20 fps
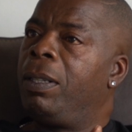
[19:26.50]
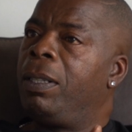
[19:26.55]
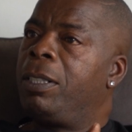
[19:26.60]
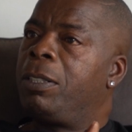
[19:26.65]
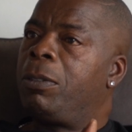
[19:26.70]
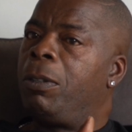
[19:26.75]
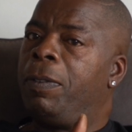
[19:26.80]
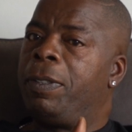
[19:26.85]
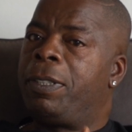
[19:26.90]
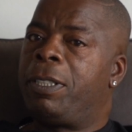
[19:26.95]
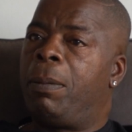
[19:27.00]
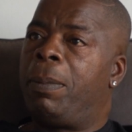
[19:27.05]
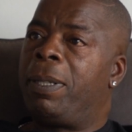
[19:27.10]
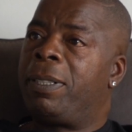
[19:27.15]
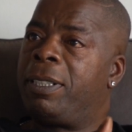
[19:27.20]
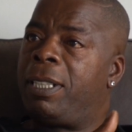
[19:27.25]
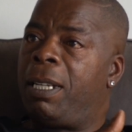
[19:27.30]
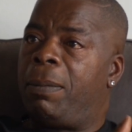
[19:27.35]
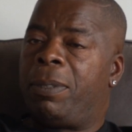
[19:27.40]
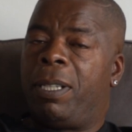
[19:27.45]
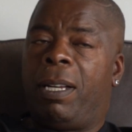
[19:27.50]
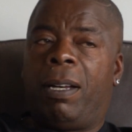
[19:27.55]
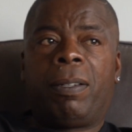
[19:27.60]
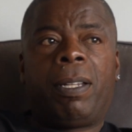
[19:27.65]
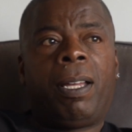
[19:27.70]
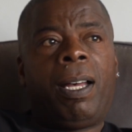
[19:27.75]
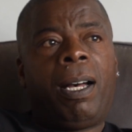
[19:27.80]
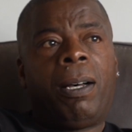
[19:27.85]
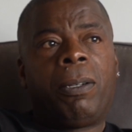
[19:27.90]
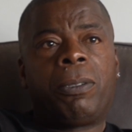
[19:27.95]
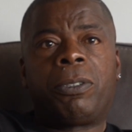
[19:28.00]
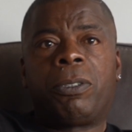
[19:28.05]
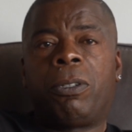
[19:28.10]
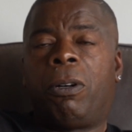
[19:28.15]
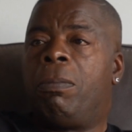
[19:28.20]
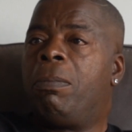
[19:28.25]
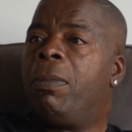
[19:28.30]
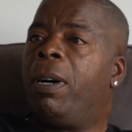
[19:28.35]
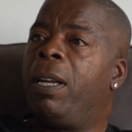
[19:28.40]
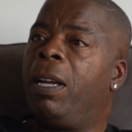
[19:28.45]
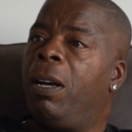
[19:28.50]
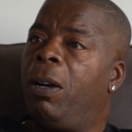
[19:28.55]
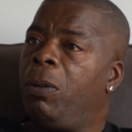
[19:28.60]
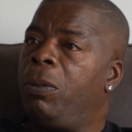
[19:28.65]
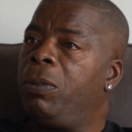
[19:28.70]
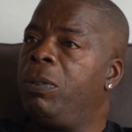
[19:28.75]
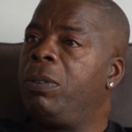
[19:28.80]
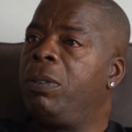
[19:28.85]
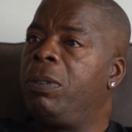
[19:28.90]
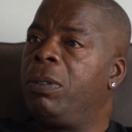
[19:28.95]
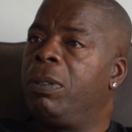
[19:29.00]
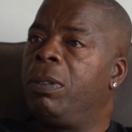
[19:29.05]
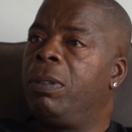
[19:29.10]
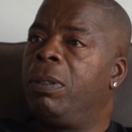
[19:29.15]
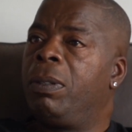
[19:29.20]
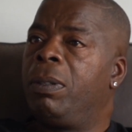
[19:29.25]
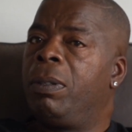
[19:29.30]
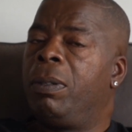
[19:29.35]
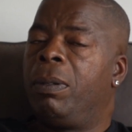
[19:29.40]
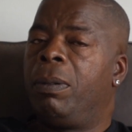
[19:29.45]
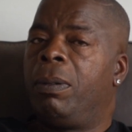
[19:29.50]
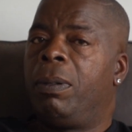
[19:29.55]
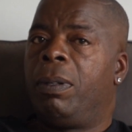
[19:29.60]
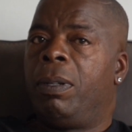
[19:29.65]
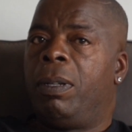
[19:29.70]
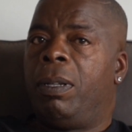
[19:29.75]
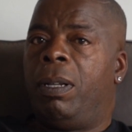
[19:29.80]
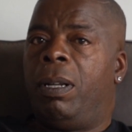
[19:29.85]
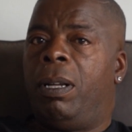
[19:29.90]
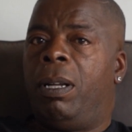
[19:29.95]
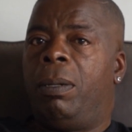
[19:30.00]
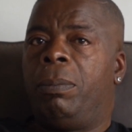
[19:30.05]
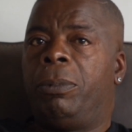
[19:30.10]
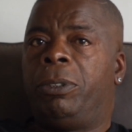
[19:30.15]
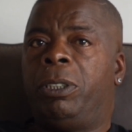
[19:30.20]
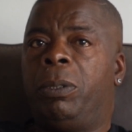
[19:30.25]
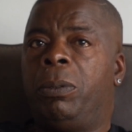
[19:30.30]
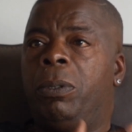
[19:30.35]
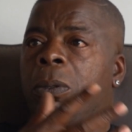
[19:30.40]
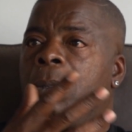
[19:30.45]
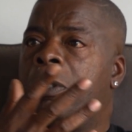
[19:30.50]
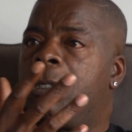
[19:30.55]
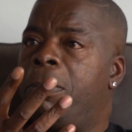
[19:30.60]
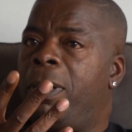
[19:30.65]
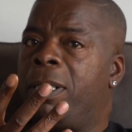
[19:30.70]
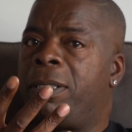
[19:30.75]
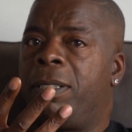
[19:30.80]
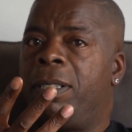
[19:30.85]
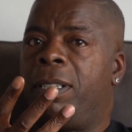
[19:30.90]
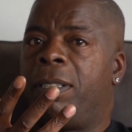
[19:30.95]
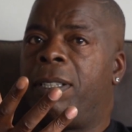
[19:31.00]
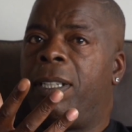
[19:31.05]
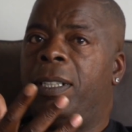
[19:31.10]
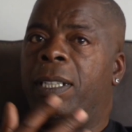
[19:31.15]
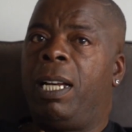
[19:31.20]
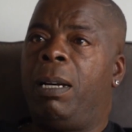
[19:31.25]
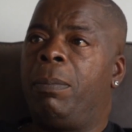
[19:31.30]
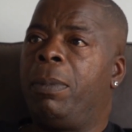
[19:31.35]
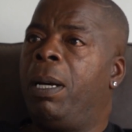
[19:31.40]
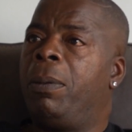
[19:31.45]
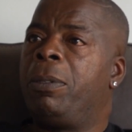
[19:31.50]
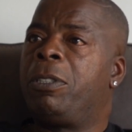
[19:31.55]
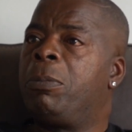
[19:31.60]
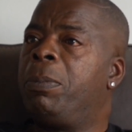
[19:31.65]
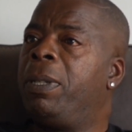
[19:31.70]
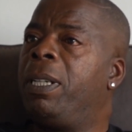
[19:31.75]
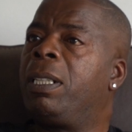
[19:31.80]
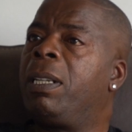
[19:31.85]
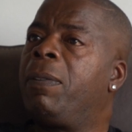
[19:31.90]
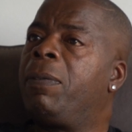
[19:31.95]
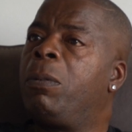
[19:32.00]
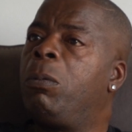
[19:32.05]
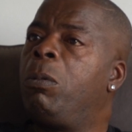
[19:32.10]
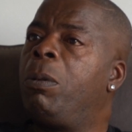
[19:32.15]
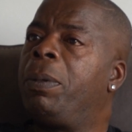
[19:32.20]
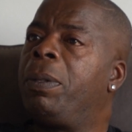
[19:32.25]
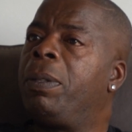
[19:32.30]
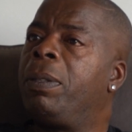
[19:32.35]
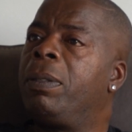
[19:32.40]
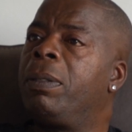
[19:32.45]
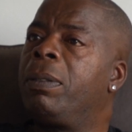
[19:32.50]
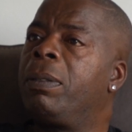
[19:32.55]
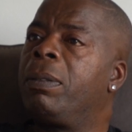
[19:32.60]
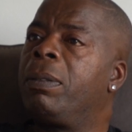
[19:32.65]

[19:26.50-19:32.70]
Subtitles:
So every time I stepped out of the house on my own, she would automatically think that I'm going to meet another woman.